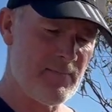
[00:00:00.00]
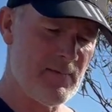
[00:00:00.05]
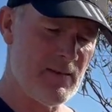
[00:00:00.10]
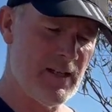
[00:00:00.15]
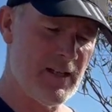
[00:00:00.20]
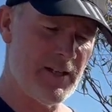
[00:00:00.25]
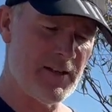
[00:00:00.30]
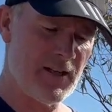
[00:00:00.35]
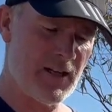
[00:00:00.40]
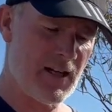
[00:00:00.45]

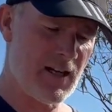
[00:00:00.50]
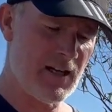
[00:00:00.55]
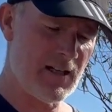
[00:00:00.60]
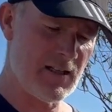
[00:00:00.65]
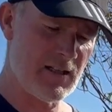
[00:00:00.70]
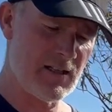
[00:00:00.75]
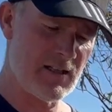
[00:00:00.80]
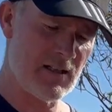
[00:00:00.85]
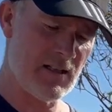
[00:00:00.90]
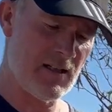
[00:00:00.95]
and the
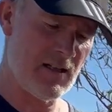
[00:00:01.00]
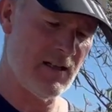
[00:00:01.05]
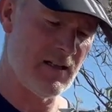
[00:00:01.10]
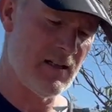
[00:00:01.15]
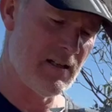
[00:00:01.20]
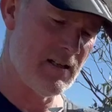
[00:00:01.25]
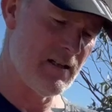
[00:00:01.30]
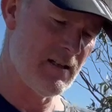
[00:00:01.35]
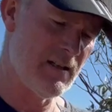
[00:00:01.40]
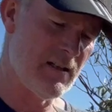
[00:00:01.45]
canister
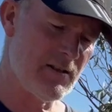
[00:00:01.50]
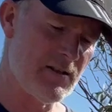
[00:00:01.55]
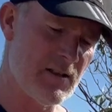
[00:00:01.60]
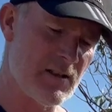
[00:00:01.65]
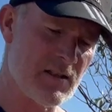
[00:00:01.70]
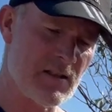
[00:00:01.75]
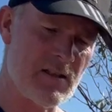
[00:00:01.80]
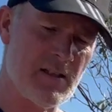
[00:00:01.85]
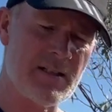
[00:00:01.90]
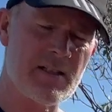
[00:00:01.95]

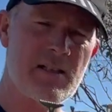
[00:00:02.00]
just clicks